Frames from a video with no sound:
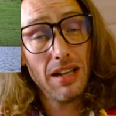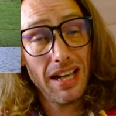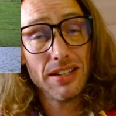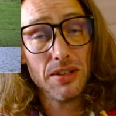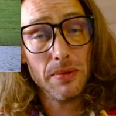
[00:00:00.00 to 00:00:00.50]

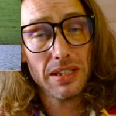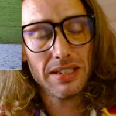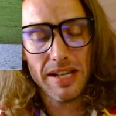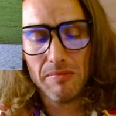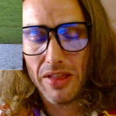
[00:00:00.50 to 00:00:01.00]
as you would have
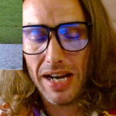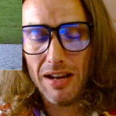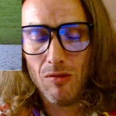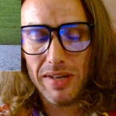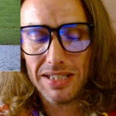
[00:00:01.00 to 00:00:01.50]
seen by that
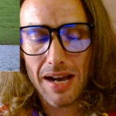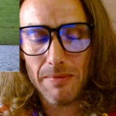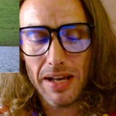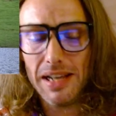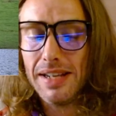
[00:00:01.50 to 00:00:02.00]
little mishap
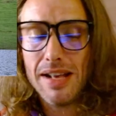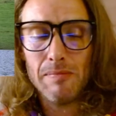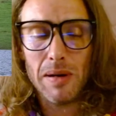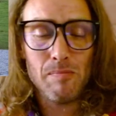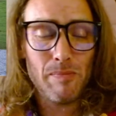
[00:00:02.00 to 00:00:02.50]
there.
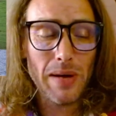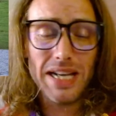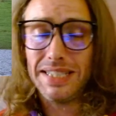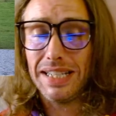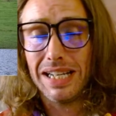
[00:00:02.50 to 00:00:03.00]
But
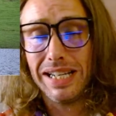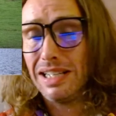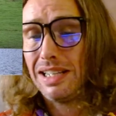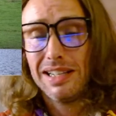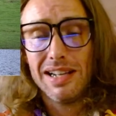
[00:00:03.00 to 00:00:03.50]
basically,
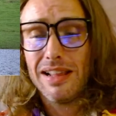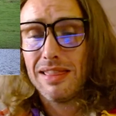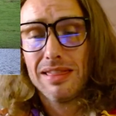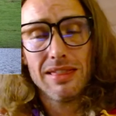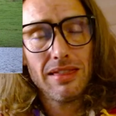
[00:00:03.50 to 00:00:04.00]

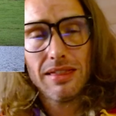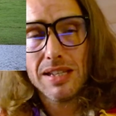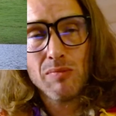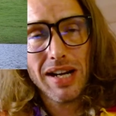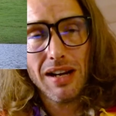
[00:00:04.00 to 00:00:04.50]

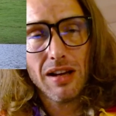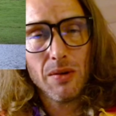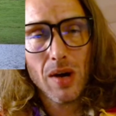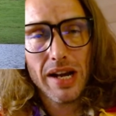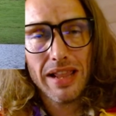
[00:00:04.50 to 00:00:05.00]
this pedalo
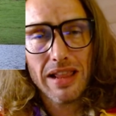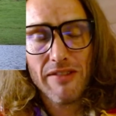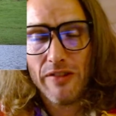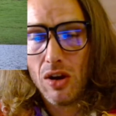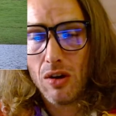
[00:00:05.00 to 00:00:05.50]
weren't in there
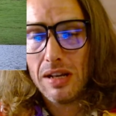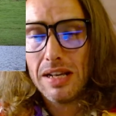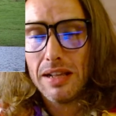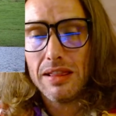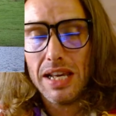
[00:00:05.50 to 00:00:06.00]
for long.
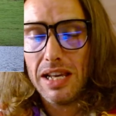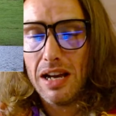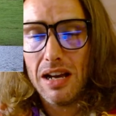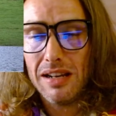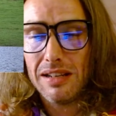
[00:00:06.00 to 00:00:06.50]
The
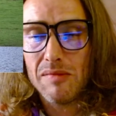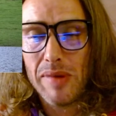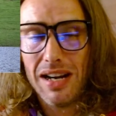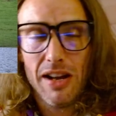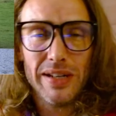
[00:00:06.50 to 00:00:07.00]

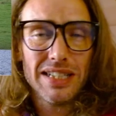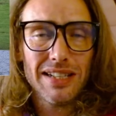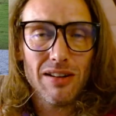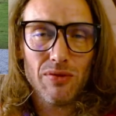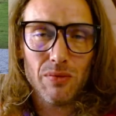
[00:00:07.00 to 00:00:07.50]
pedalo
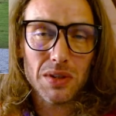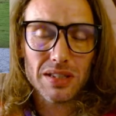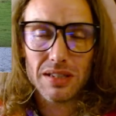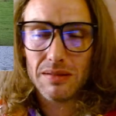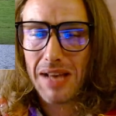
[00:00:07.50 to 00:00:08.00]
itself
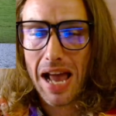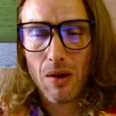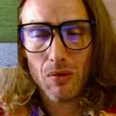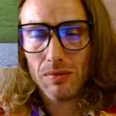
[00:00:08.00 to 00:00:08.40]
was out